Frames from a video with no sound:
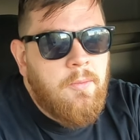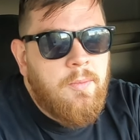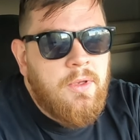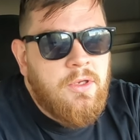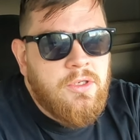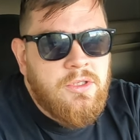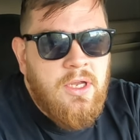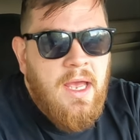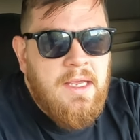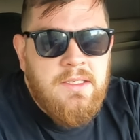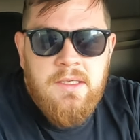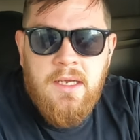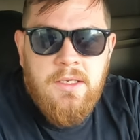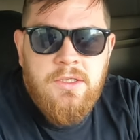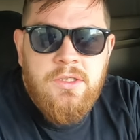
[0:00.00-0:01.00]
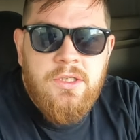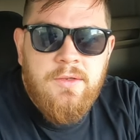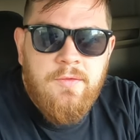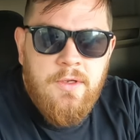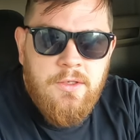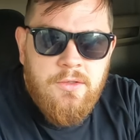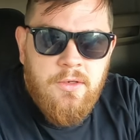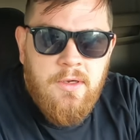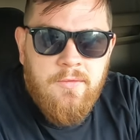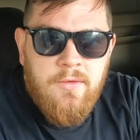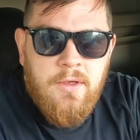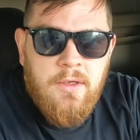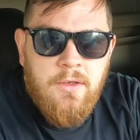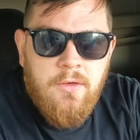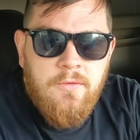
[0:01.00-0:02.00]
Because as a HGV
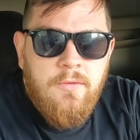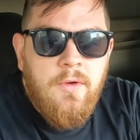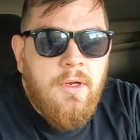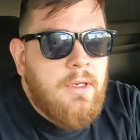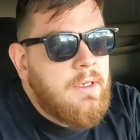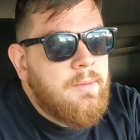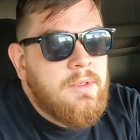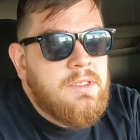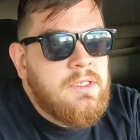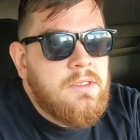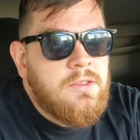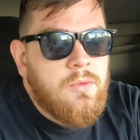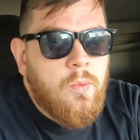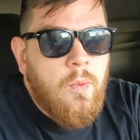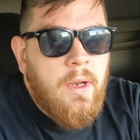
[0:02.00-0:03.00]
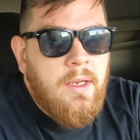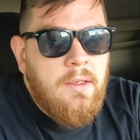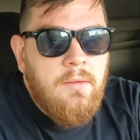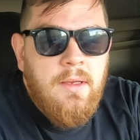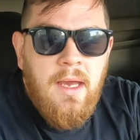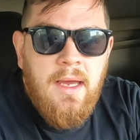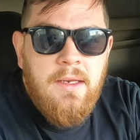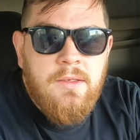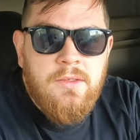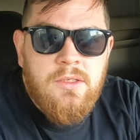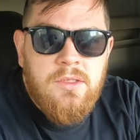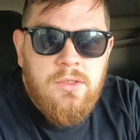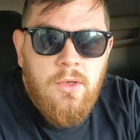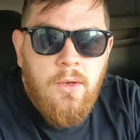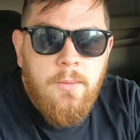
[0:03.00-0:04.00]
driver, you're very limited to where you can
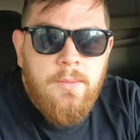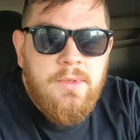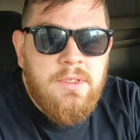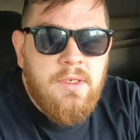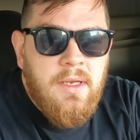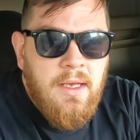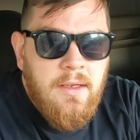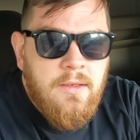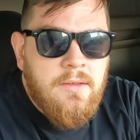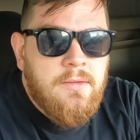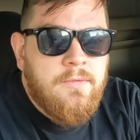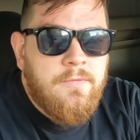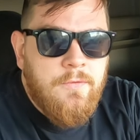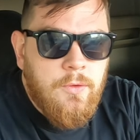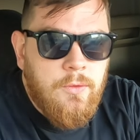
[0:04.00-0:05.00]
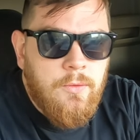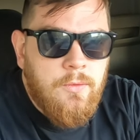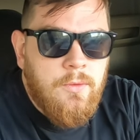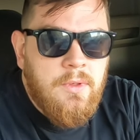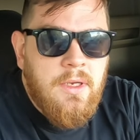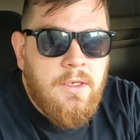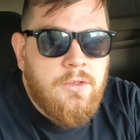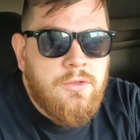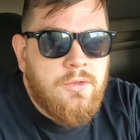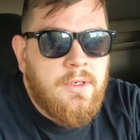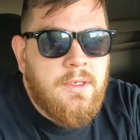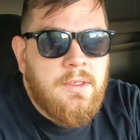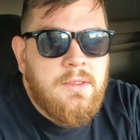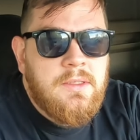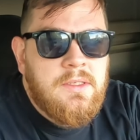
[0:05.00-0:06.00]
stop to get food and
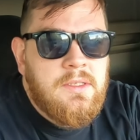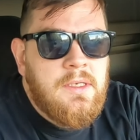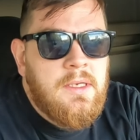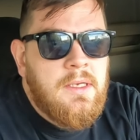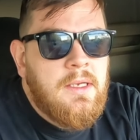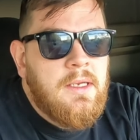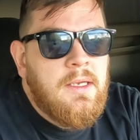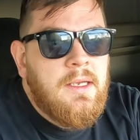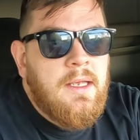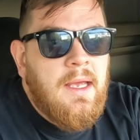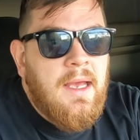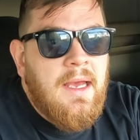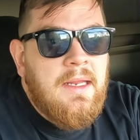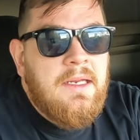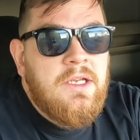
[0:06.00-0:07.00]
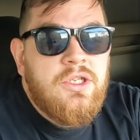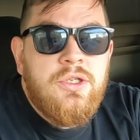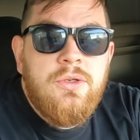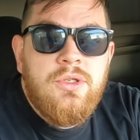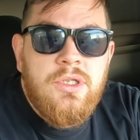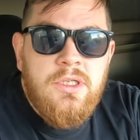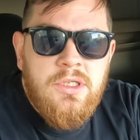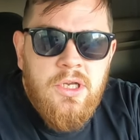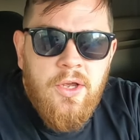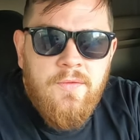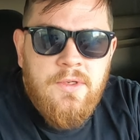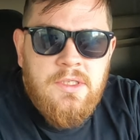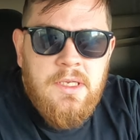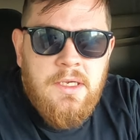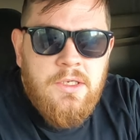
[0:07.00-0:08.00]
drinks. And that's usually
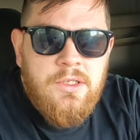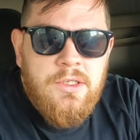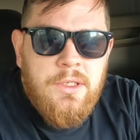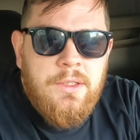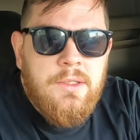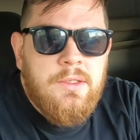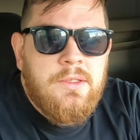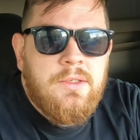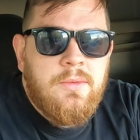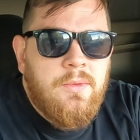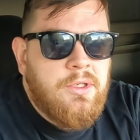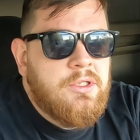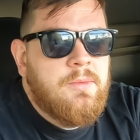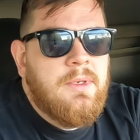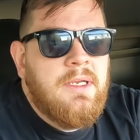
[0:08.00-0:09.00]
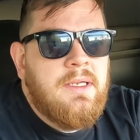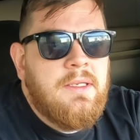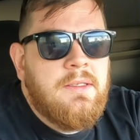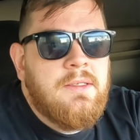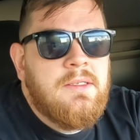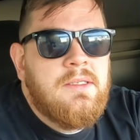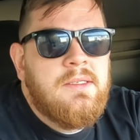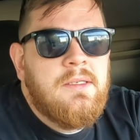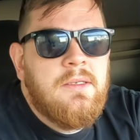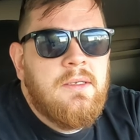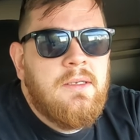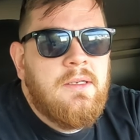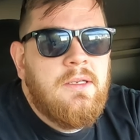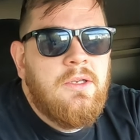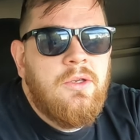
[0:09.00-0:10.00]
service stations, which means
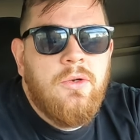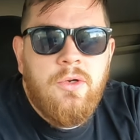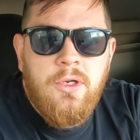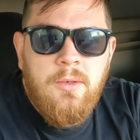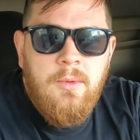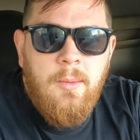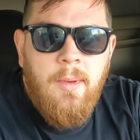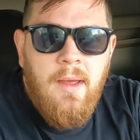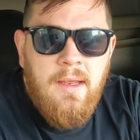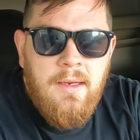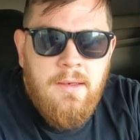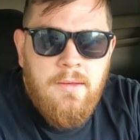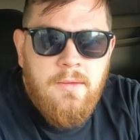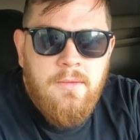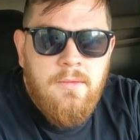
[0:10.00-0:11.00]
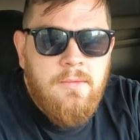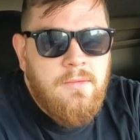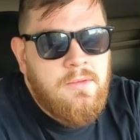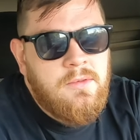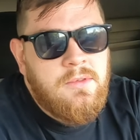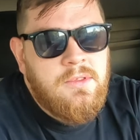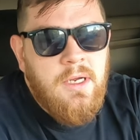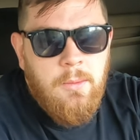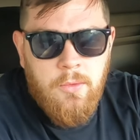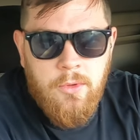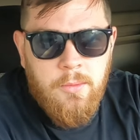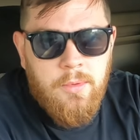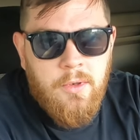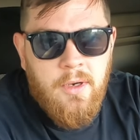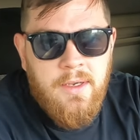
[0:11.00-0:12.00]
you're going to be paying double
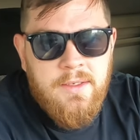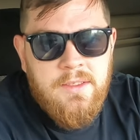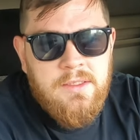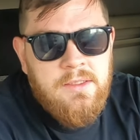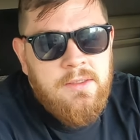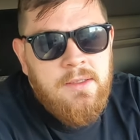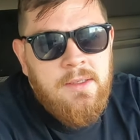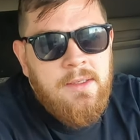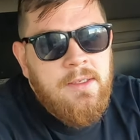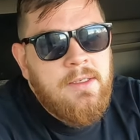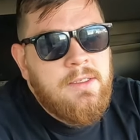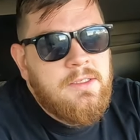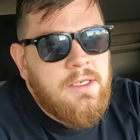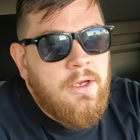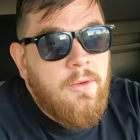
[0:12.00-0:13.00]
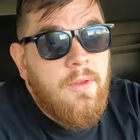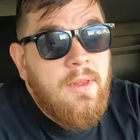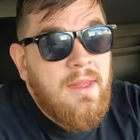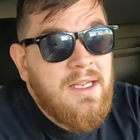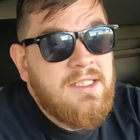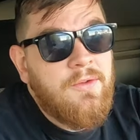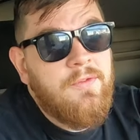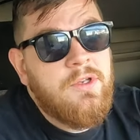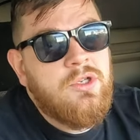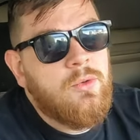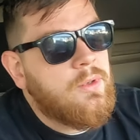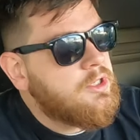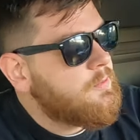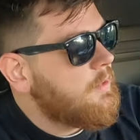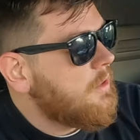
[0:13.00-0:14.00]
the price. So that's something to
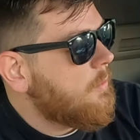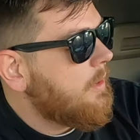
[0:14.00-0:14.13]
always be